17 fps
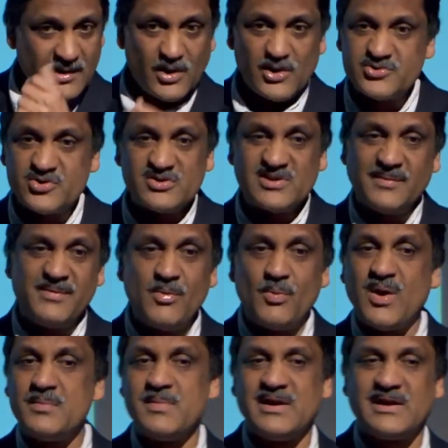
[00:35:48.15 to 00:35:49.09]
Or should they be
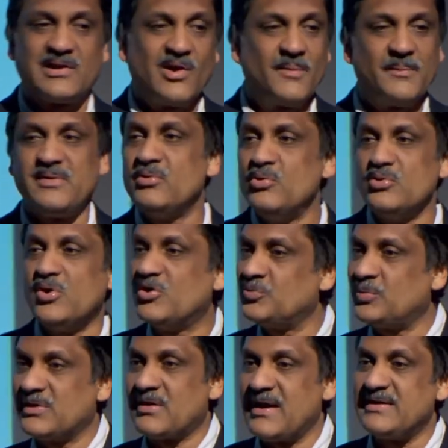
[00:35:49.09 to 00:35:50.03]
1 minute long? I mean, who knows
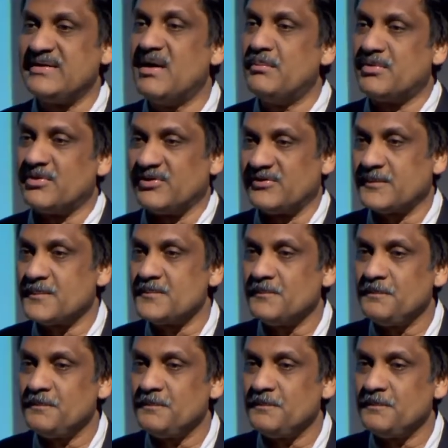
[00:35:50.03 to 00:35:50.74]
what the right number is?